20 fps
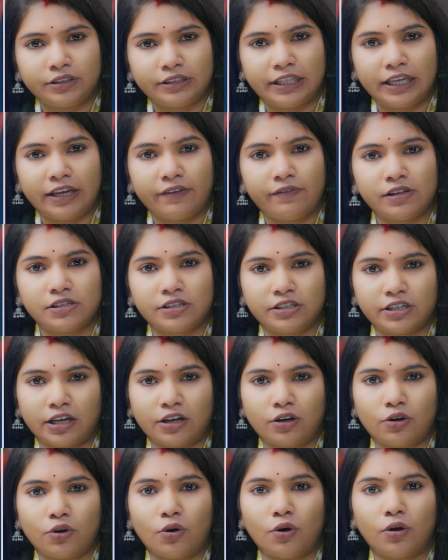they will
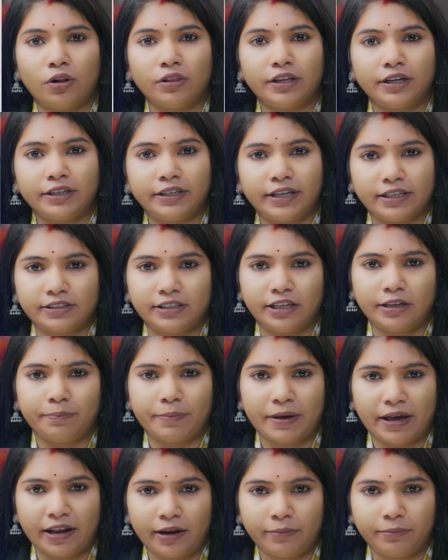check all the testing
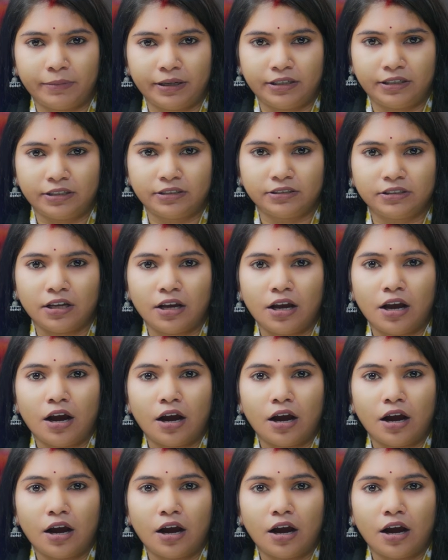parameters